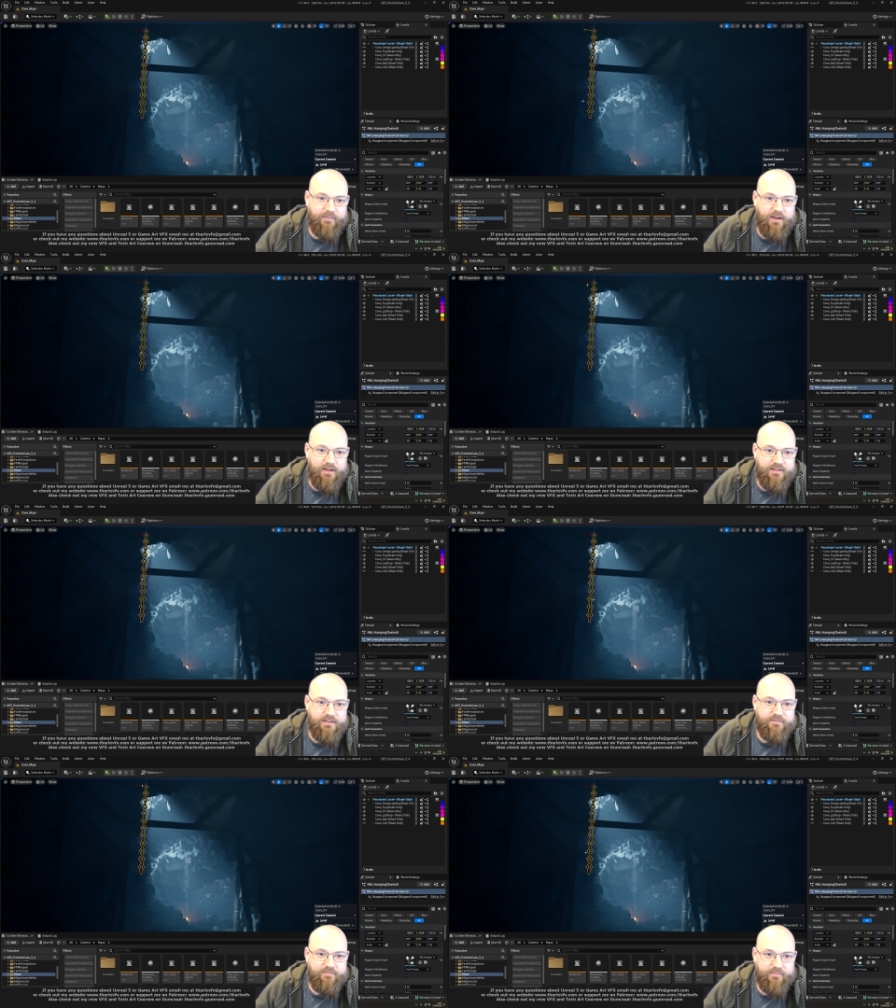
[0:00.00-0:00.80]

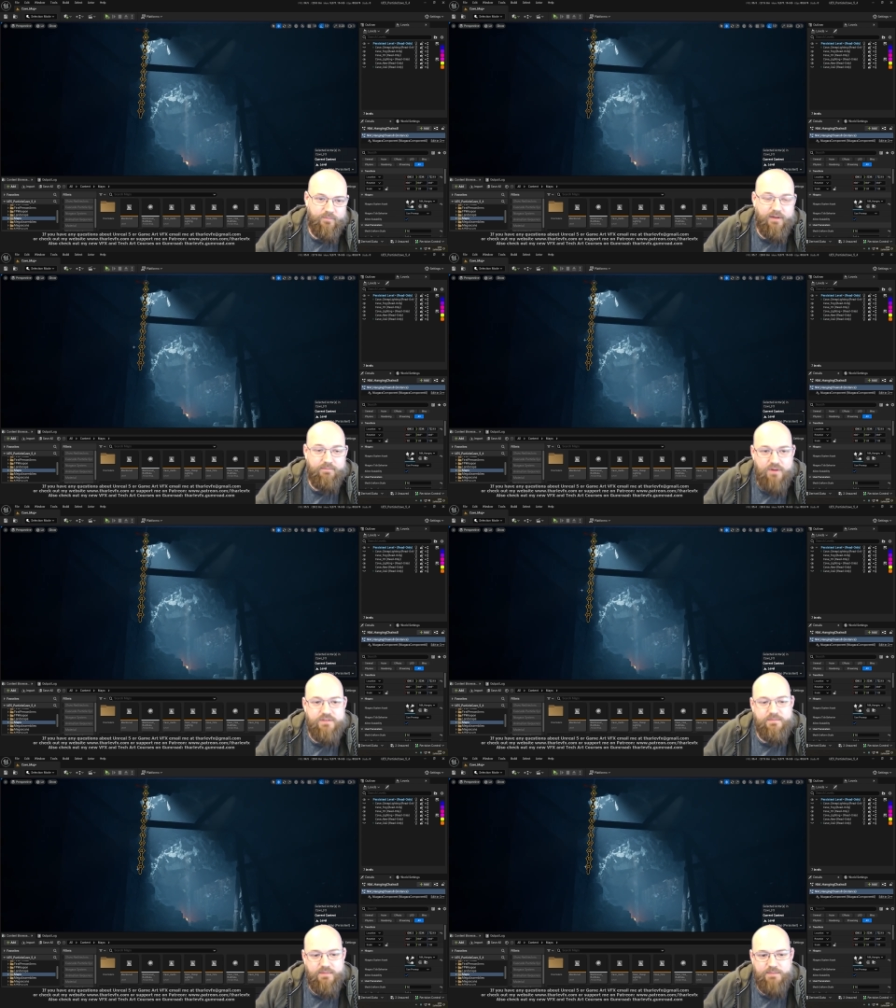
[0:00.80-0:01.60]
either, well, most of
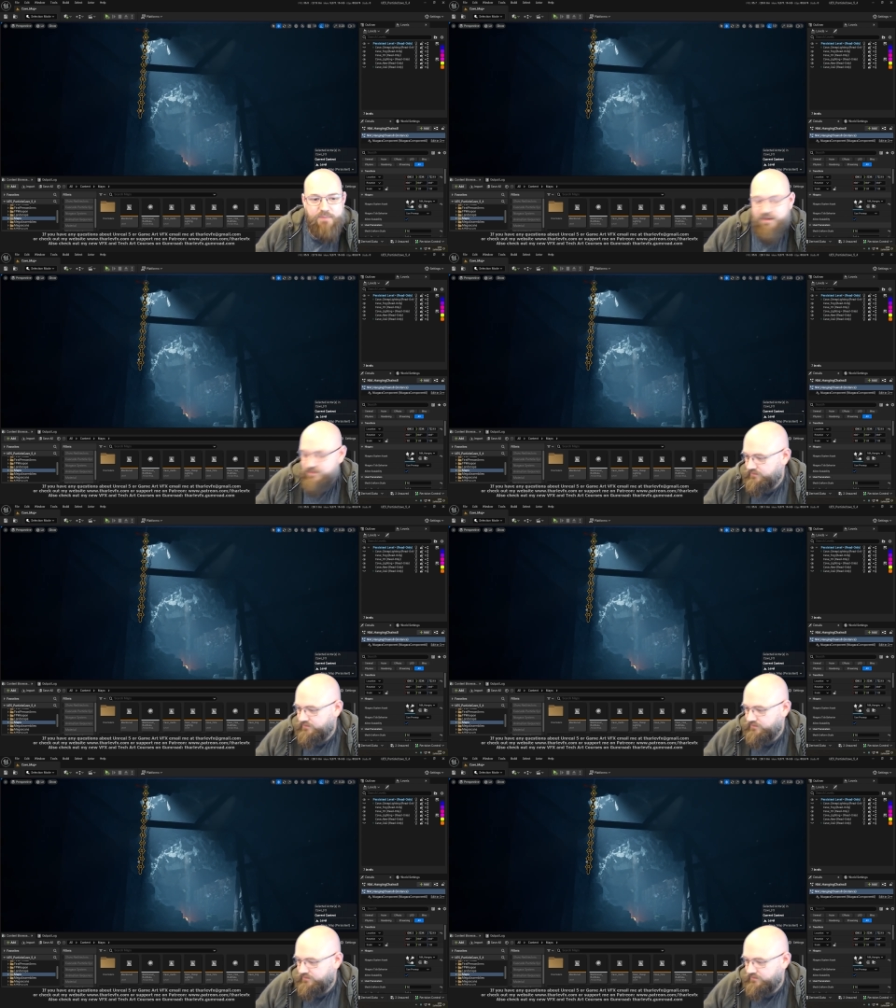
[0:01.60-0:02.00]
them are these particle